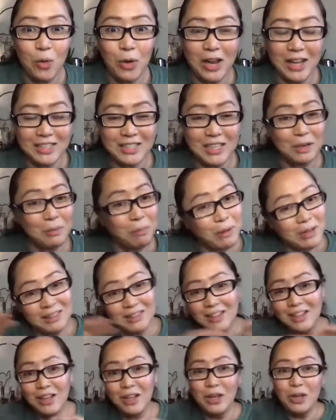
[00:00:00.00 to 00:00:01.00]
kulang dun, but
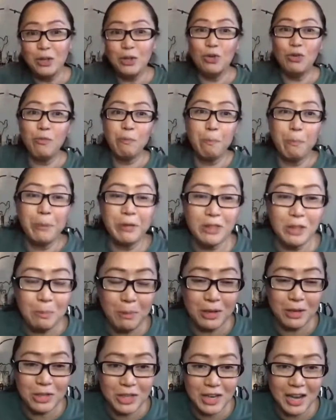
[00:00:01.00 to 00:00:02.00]
you've pretty
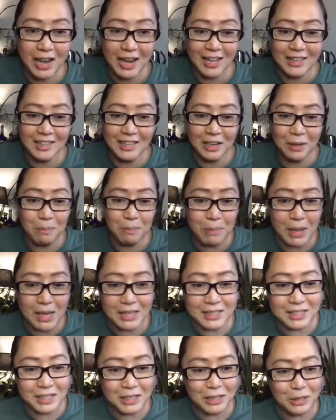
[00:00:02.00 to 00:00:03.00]
much had an
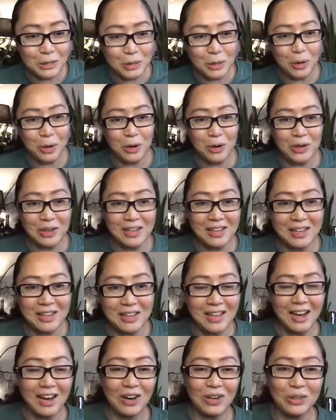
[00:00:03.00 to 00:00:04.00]
amazing story
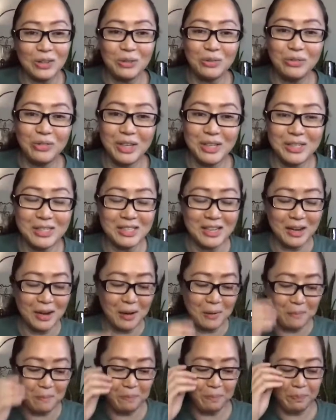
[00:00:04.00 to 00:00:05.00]
out of this
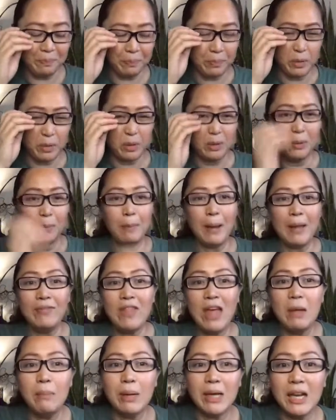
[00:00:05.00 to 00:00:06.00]

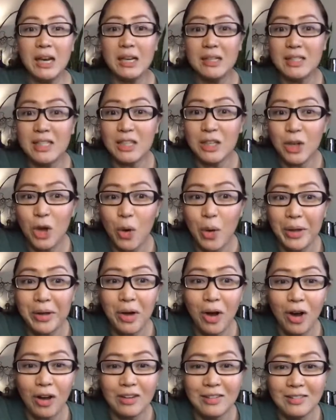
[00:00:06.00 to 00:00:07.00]
pandemic. And it's still going
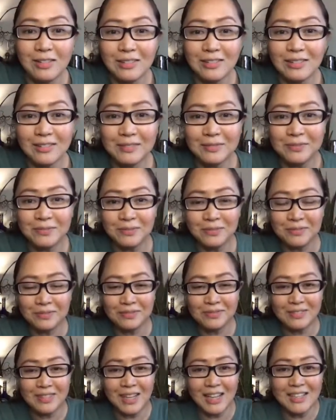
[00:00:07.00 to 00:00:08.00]
on.
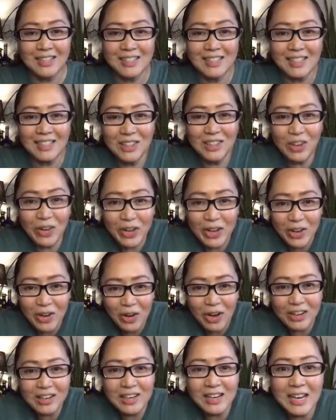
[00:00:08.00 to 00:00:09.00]
It's still going
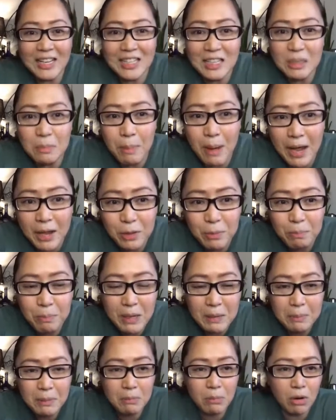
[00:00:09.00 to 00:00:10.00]
on. Nandyan ba yung
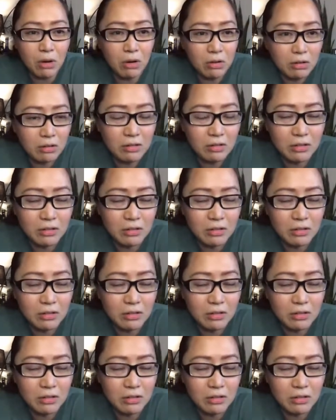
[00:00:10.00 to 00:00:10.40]
baby mo?